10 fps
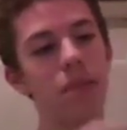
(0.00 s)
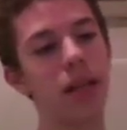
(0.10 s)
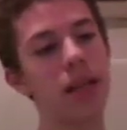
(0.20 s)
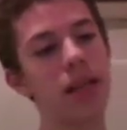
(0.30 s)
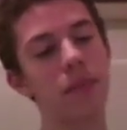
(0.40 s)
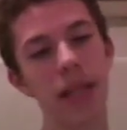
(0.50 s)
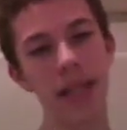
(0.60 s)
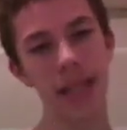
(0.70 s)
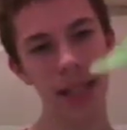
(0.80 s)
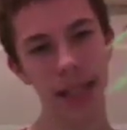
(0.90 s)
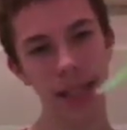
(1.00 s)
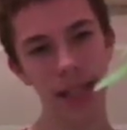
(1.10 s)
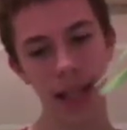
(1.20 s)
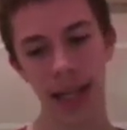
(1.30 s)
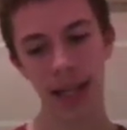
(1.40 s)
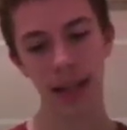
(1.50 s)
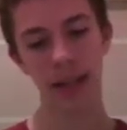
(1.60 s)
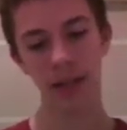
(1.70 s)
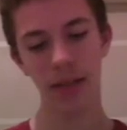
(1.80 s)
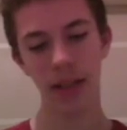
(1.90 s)
But there's pieces in this that I
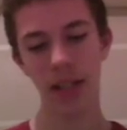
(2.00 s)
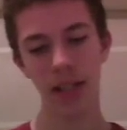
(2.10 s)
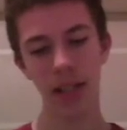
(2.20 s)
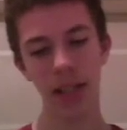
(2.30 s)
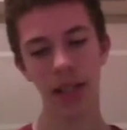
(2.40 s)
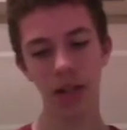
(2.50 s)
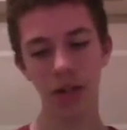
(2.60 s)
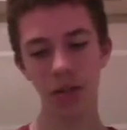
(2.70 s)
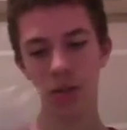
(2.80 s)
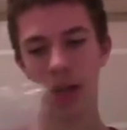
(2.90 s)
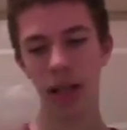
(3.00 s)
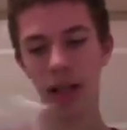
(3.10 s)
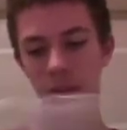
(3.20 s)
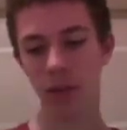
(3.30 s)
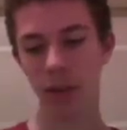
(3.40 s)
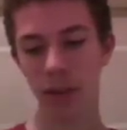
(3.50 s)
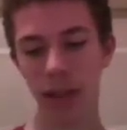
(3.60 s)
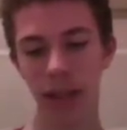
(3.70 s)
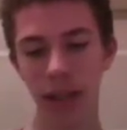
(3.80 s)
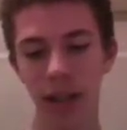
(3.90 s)
could eventually use when I learn more about
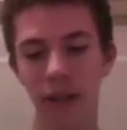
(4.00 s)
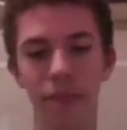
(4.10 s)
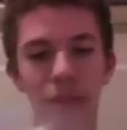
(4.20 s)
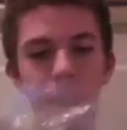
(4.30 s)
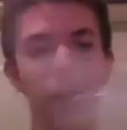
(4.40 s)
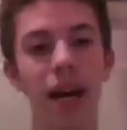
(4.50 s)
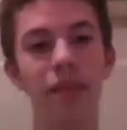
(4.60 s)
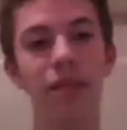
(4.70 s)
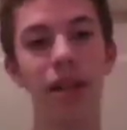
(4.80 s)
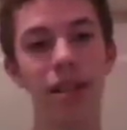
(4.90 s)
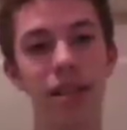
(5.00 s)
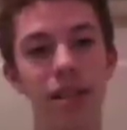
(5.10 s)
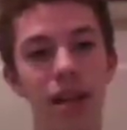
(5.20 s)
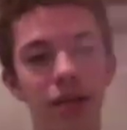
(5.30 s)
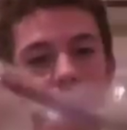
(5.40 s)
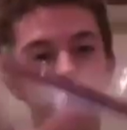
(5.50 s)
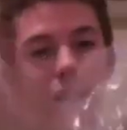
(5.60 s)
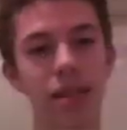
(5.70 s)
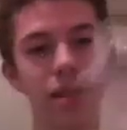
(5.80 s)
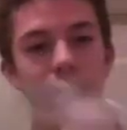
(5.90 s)
it. And I have all kinds of stuff.
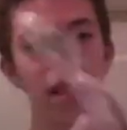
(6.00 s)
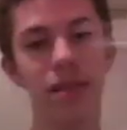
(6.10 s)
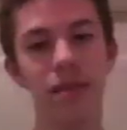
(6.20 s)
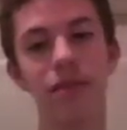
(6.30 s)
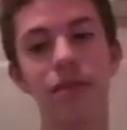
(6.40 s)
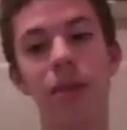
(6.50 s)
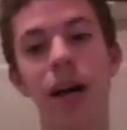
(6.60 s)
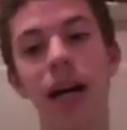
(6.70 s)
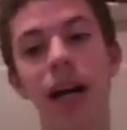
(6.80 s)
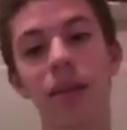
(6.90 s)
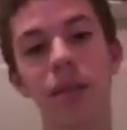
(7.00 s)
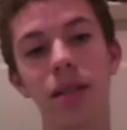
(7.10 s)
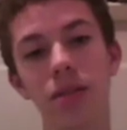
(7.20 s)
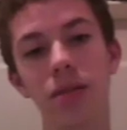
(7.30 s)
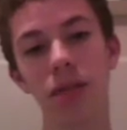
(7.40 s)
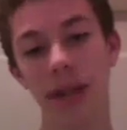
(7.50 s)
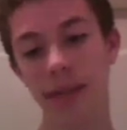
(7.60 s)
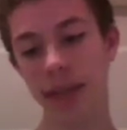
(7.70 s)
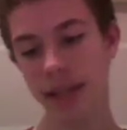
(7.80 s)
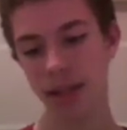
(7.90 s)
Yes, these are for my Iron Man suit. I
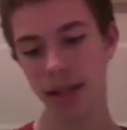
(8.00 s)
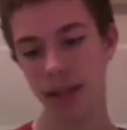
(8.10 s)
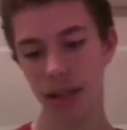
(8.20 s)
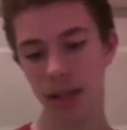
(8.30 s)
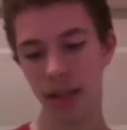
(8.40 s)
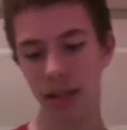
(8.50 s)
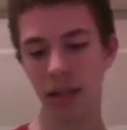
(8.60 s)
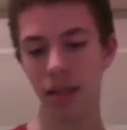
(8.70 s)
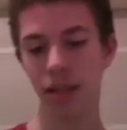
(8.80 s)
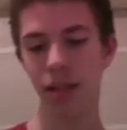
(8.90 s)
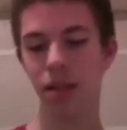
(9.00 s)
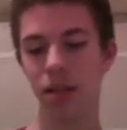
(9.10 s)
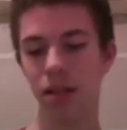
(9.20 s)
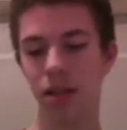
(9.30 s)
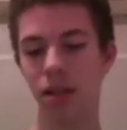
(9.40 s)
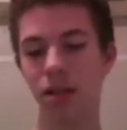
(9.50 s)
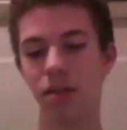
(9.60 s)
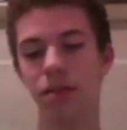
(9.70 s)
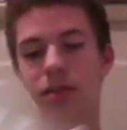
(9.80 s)
have this. I have